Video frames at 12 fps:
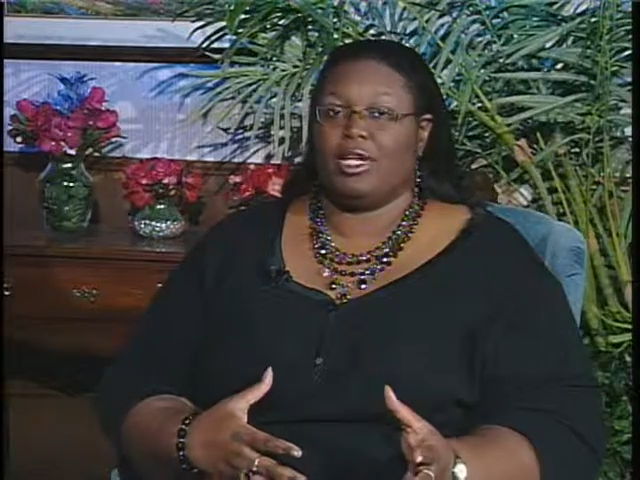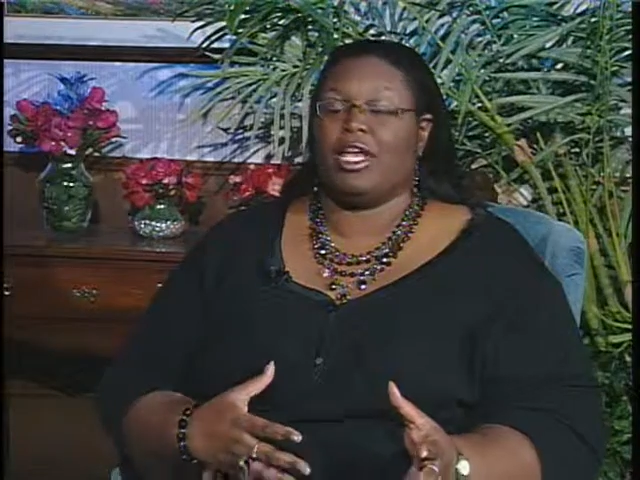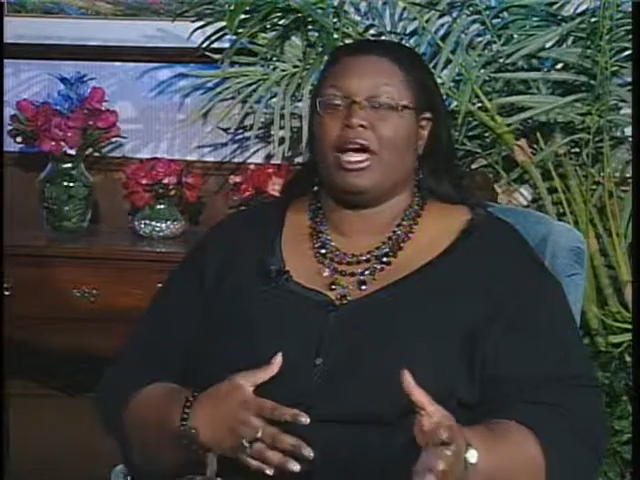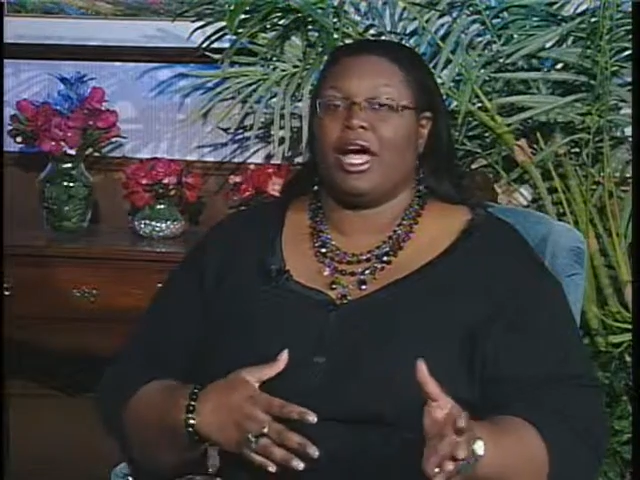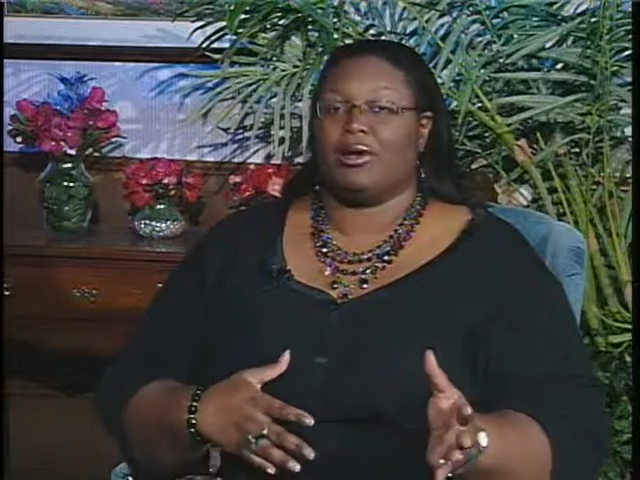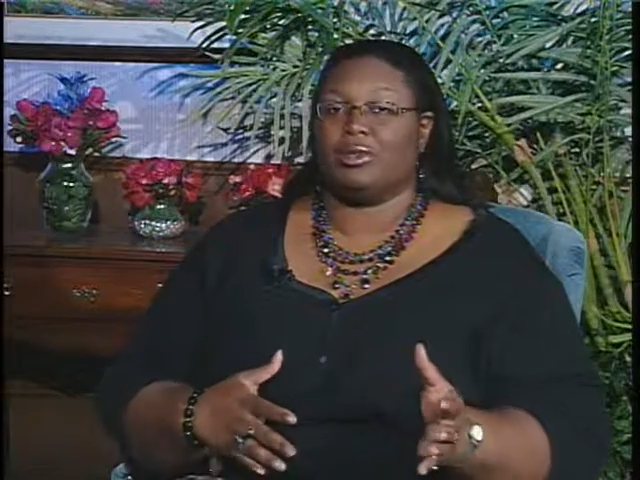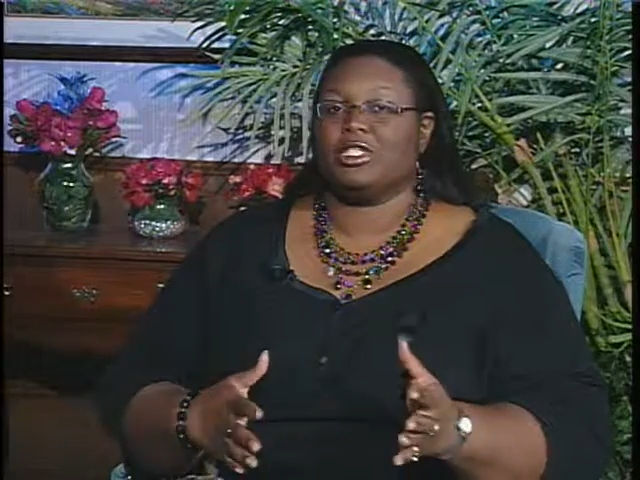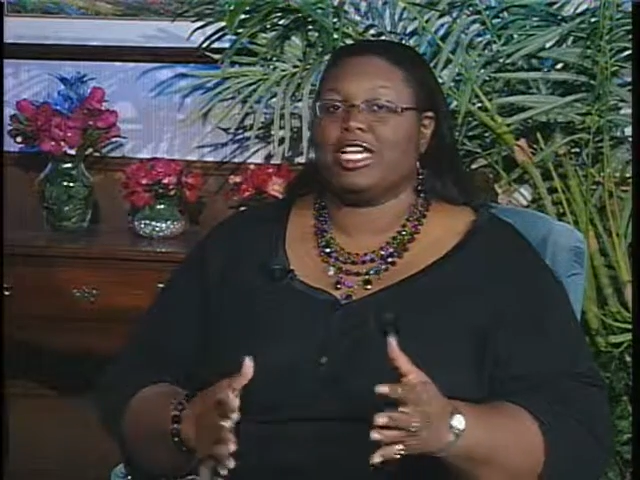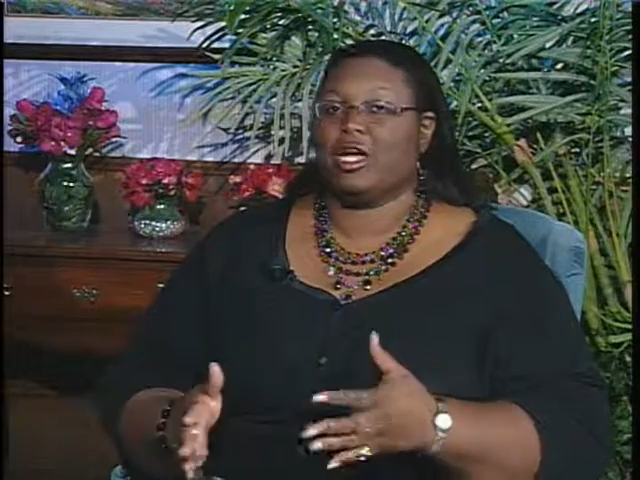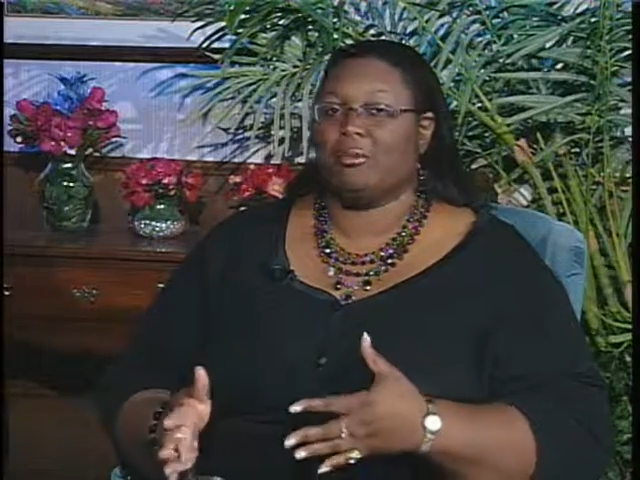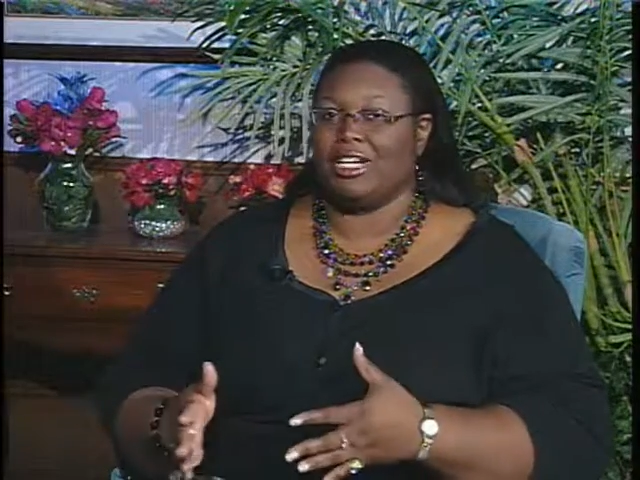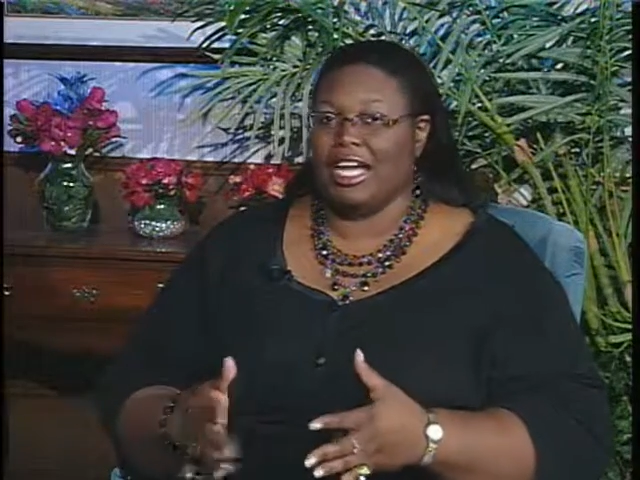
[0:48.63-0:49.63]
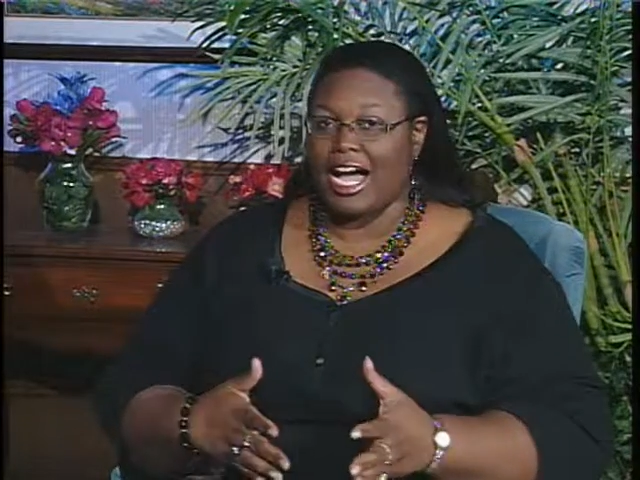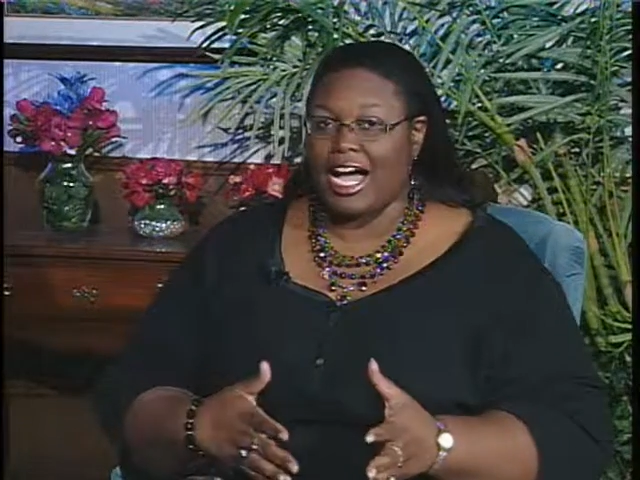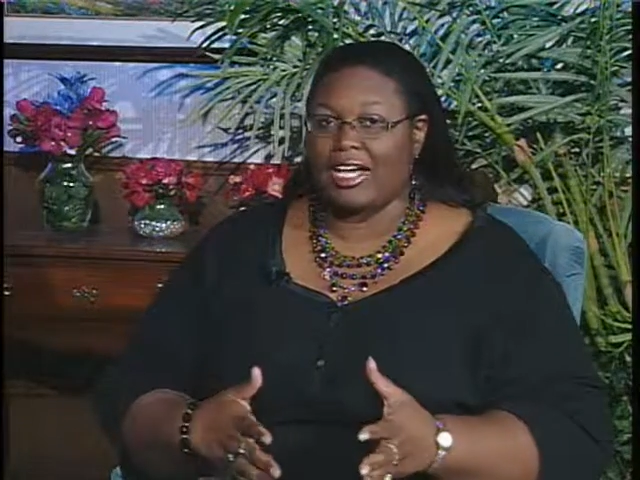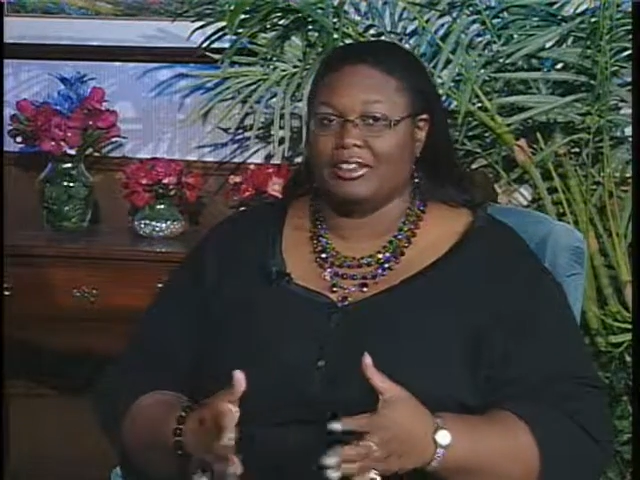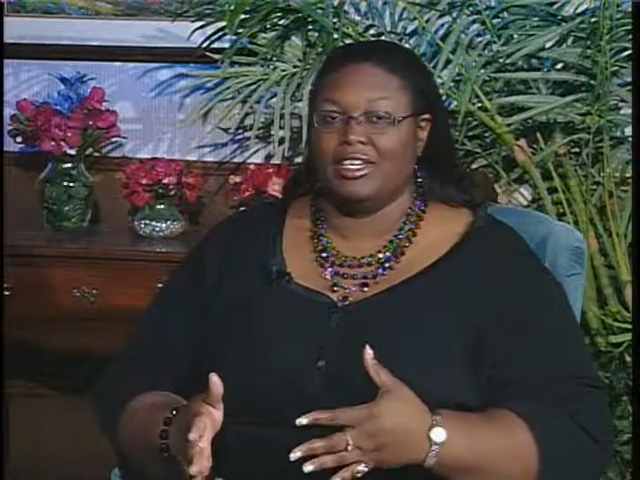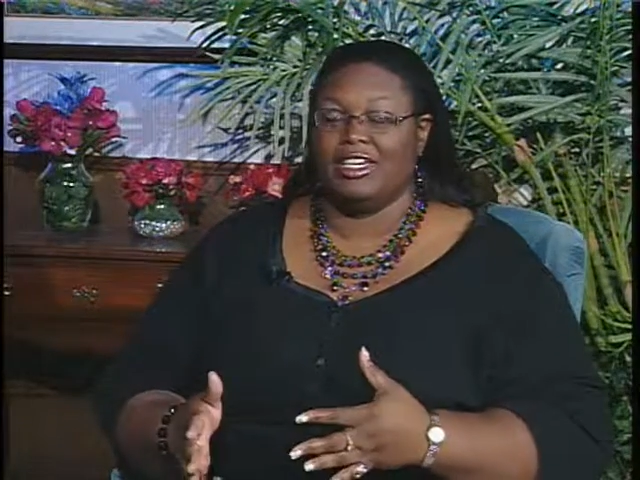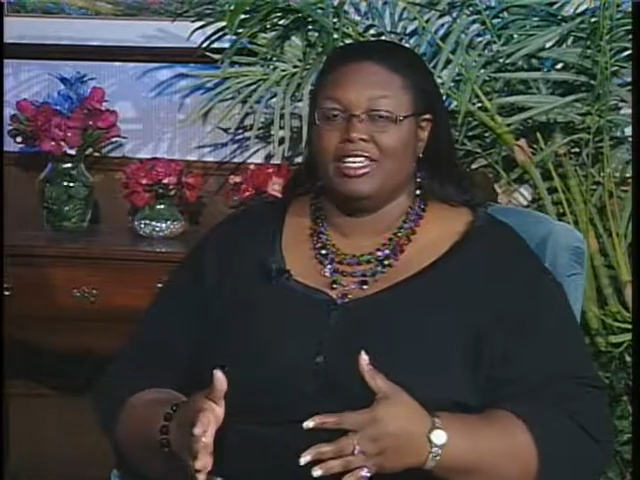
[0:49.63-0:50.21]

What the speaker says: how to help guide